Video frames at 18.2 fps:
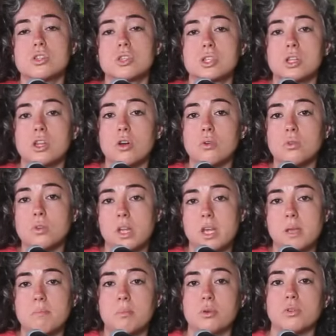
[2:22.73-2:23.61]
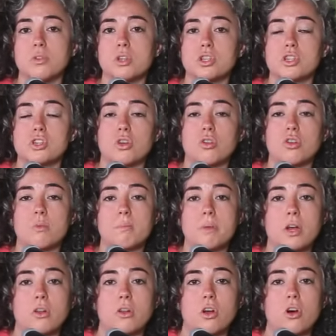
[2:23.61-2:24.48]
slowly pull the shoulder
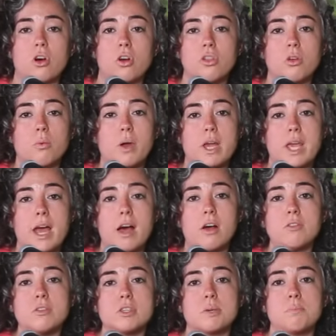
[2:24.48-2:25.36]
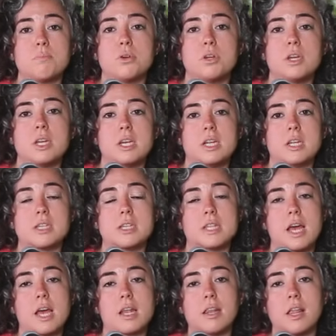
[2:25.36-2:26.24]
belt all the way out to put it
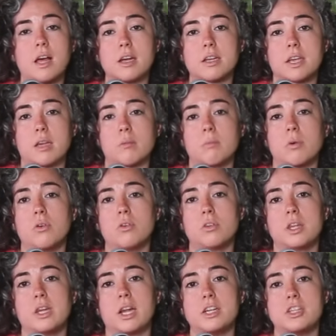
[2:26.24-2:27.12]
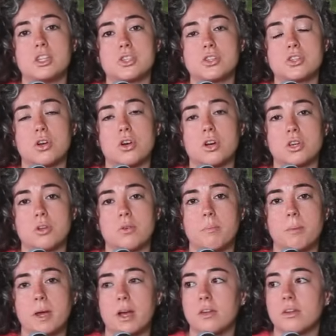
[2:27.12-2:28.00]
into that locking mode that I just taught you
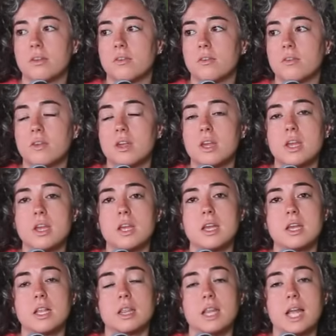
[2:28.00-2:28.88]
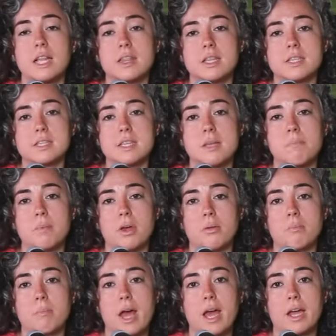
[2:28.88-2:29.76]
about. Let the
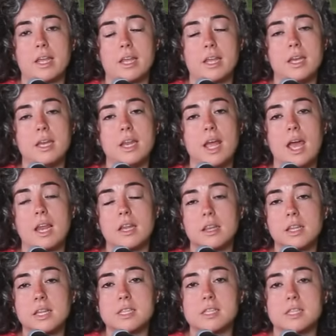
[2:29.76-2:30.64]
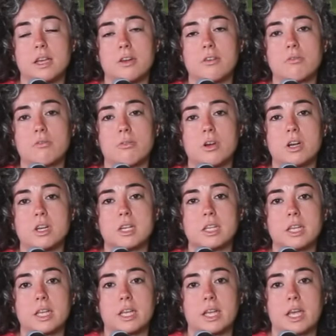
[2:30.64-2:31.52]
seatbelt back in and listen for it
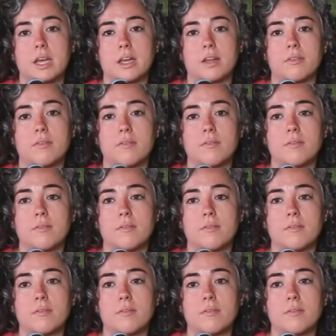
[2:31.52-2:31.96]
clicking.